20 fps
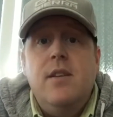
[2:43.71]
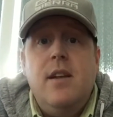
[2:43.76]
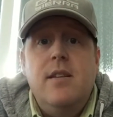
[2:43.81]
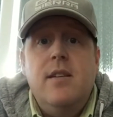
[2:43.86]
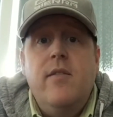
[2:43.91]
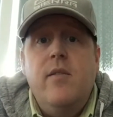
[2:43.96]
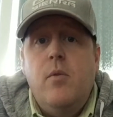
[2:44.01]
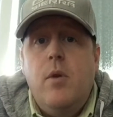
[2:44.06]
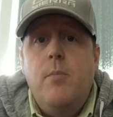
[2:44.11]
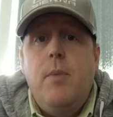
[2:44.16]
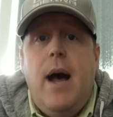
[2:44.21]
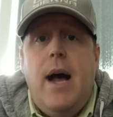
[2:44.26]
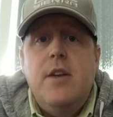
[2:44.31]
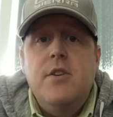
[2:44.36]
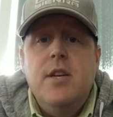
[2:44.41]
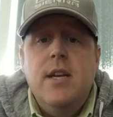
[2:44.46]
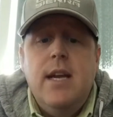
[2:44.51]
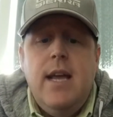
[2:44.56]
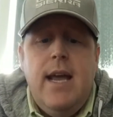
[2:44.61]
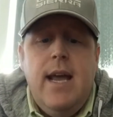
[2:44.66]
Z71
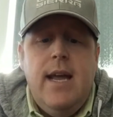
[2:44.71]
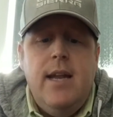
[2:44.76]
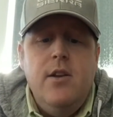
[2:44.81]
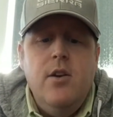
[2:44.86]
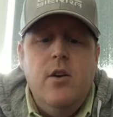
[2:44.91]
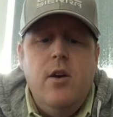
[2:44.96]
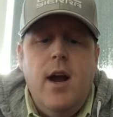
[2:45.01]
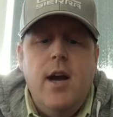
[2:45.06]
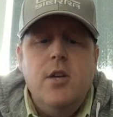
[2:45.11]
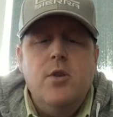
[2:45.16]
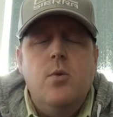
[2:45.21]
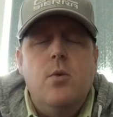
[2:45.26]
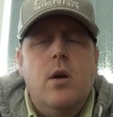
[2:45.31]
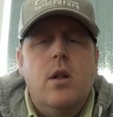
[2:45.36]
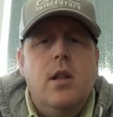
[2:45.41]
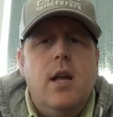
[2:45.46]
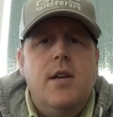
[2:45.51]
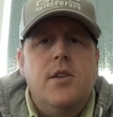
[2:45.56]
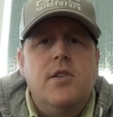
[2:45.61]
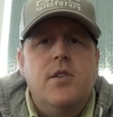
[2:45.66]
badging, and your actual
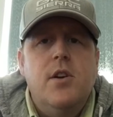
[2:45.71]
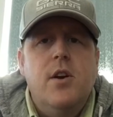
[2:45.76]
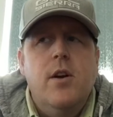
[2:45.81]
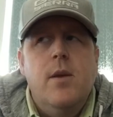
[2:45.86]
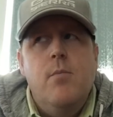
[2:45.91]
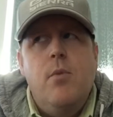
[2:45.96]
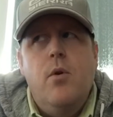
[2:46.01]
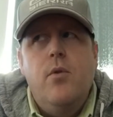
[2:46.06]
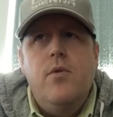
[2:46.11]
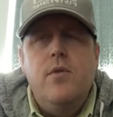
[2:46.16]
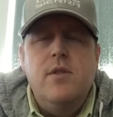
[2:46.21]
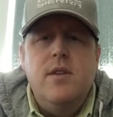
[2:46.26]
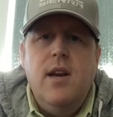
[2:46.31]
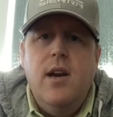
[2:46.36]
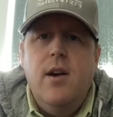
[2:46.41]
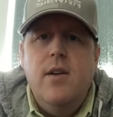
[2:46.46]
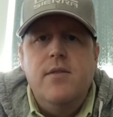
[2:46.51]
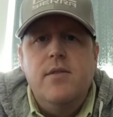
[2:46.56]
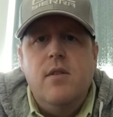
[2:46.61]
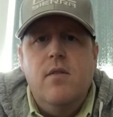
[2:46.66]
cluster in both the
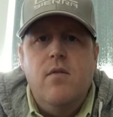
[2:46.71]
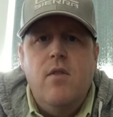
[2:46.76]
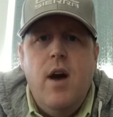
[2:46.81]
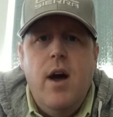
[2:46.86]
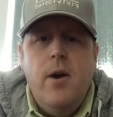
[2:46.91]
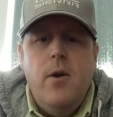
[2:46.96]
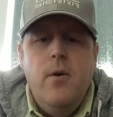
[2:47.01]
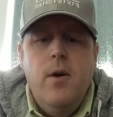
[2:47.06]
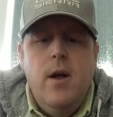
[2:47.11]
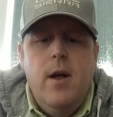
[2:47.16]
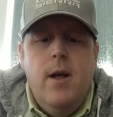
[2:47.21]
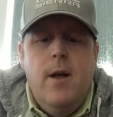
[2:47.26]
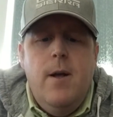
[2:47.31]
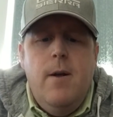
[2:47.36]
Sierra and Silverado